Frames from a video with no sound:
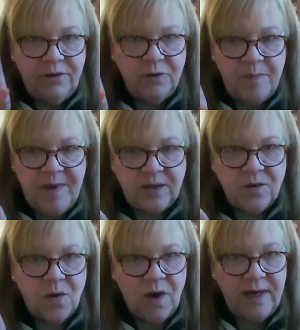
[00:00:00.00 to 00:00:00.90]
to a
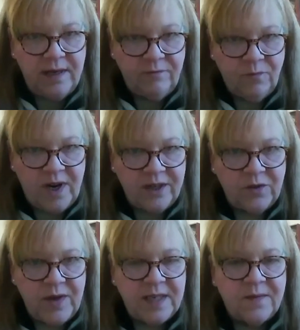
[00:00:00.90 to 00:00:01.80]
Bitcoin and want to
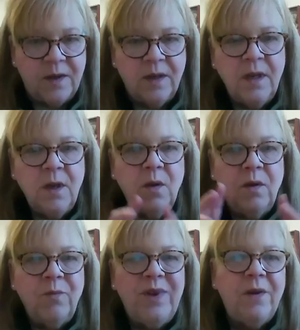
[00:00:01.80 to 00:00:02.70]
transfer,
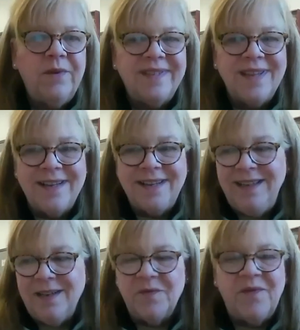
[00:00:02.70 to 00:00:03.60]
we always like,
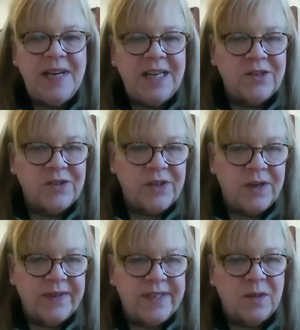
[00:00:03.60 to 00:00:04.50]
you know, financial
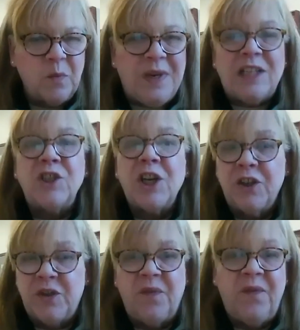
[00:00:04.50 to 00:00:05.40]
services, we can
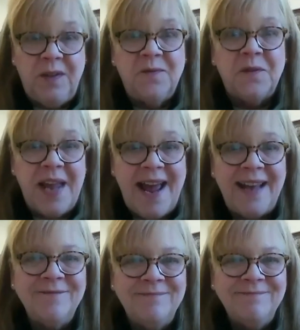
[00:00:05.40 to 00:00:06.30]
charge a fee for
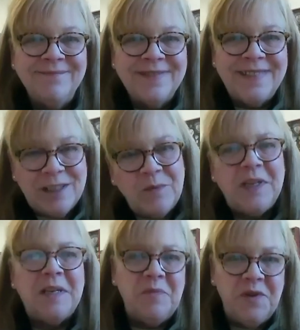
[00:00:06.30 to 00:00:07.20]
that because
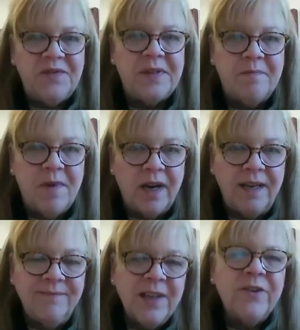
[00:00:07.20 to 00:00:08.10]
we can move some
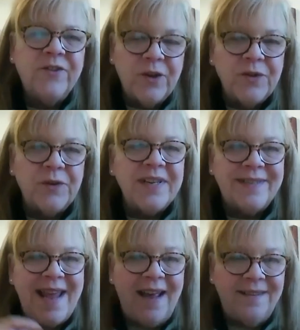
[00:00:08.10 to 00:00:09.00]
money. So there
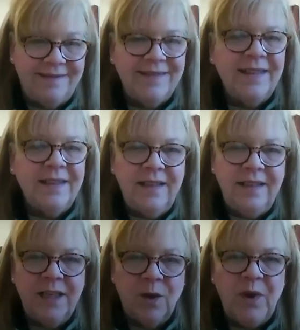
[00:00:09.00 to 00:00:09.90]
is that,
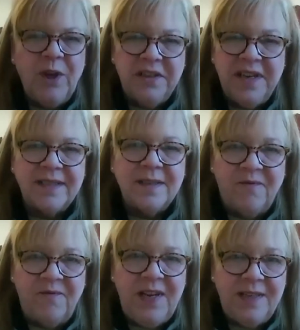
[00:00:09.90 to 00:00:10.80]
you know, we could get
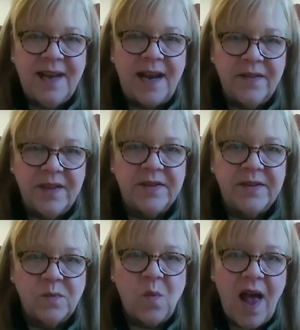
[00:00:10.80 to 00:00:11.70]
some fees out of
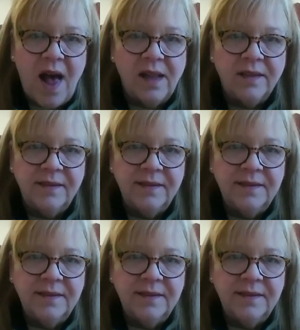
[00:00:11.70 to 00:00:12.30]
this as well.